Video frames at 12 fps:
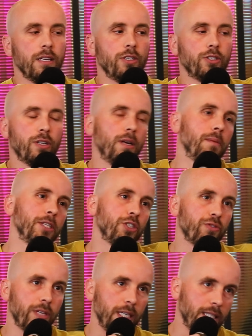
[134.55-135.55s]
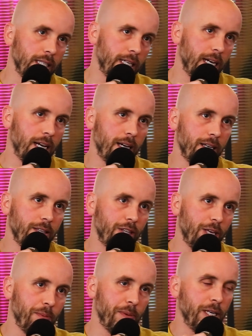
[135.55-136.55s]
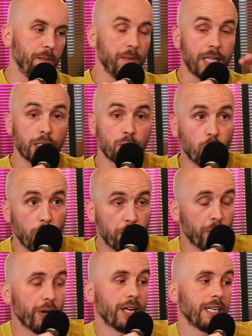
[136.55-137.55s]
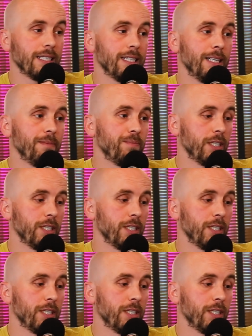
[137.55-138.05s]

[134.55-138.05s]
So I'm intrigued to get the opinion. But this is what I put on LinkedIn.